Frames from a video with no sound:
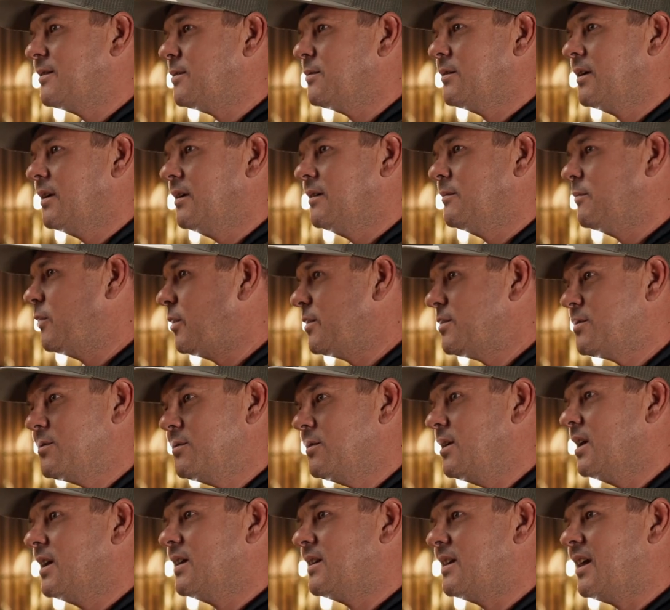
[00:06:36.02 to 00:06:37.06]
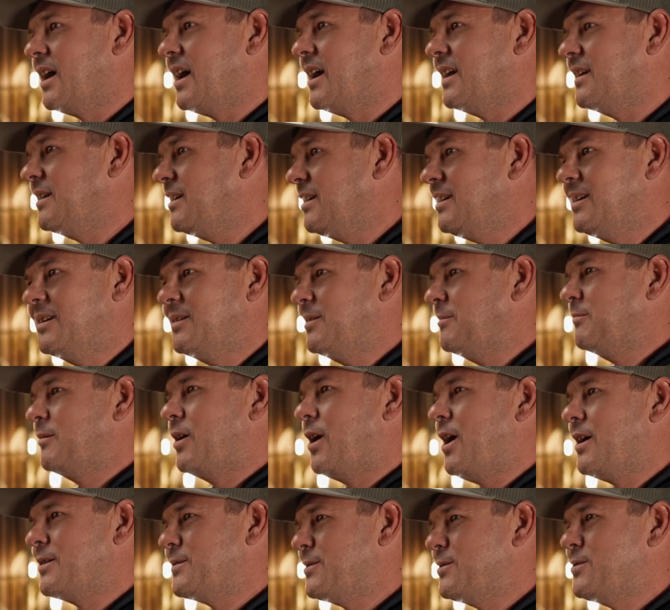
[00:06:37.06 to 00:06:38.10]
to it once you get that
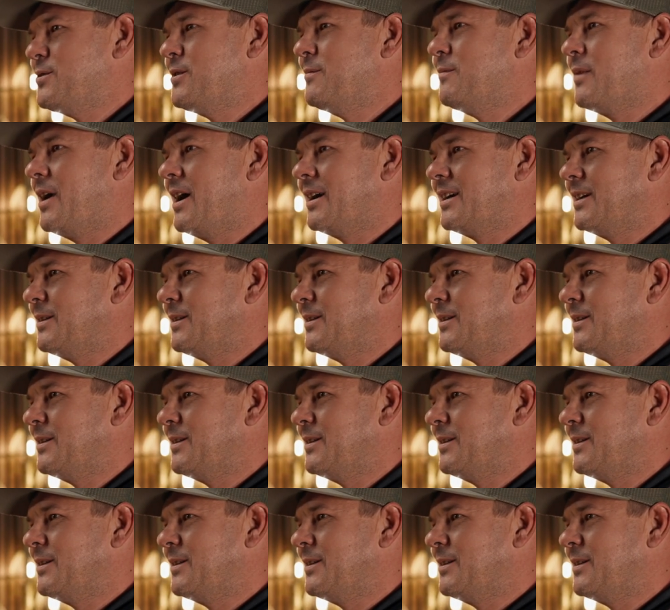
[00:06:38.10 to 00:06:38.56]
oxygen back